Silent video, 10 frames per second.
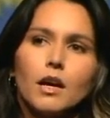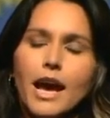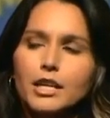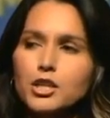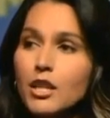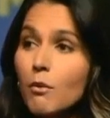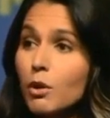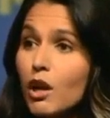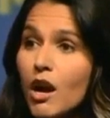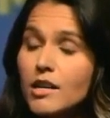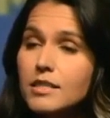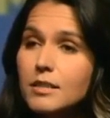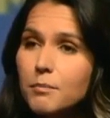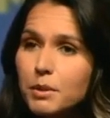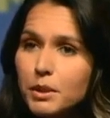an action that would
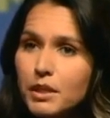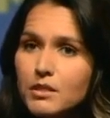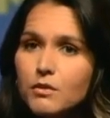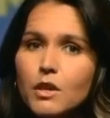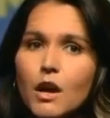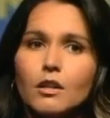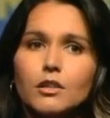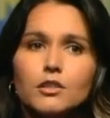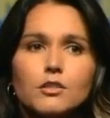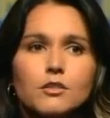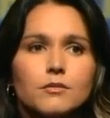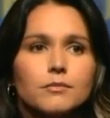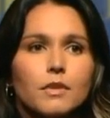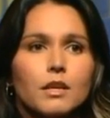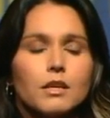cost billions of dollars,
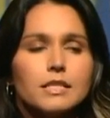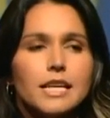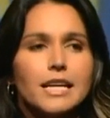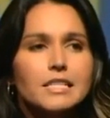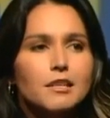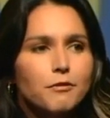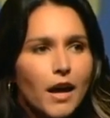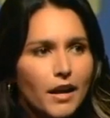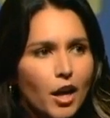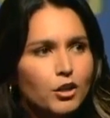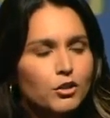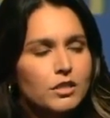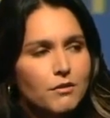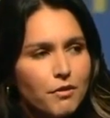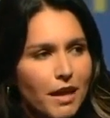tens if not
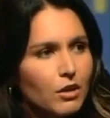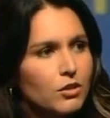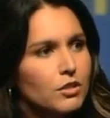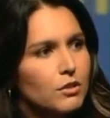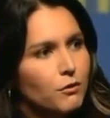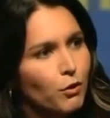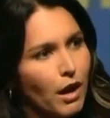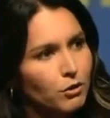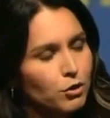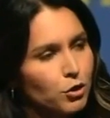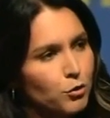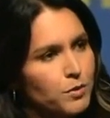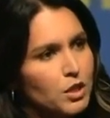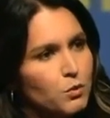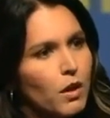hundreds of thousands of ground
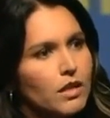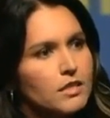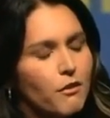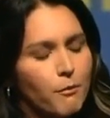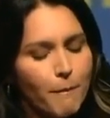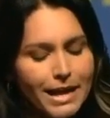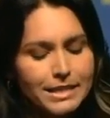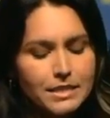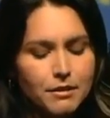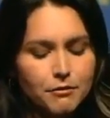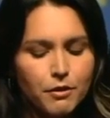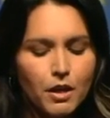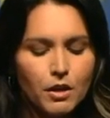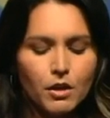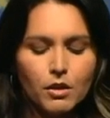troops, as well as a massive
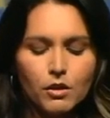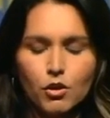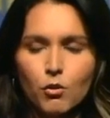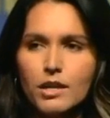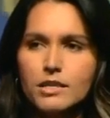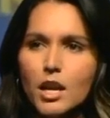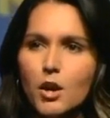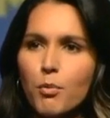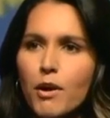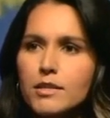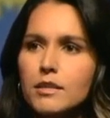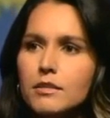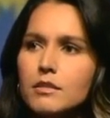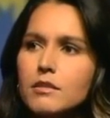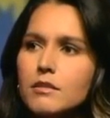U.S. air
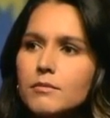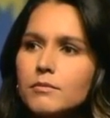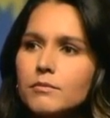presence.